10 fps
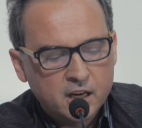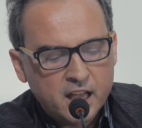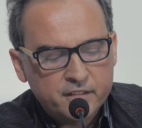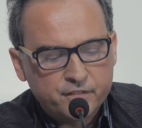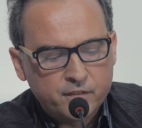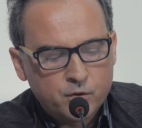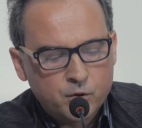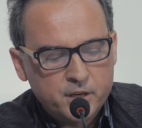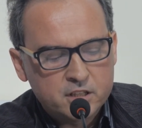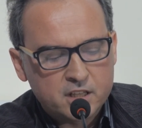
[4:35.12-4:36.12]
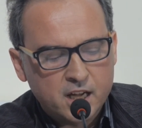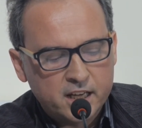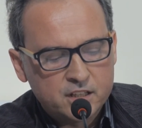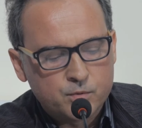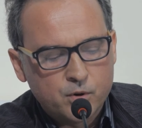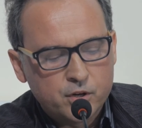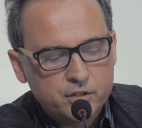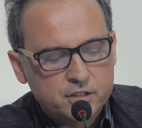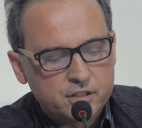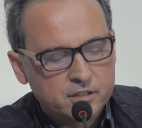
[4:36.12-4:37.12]
In Lev Rubinstein's
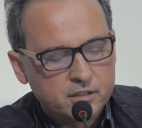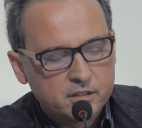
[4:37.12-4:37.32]
words,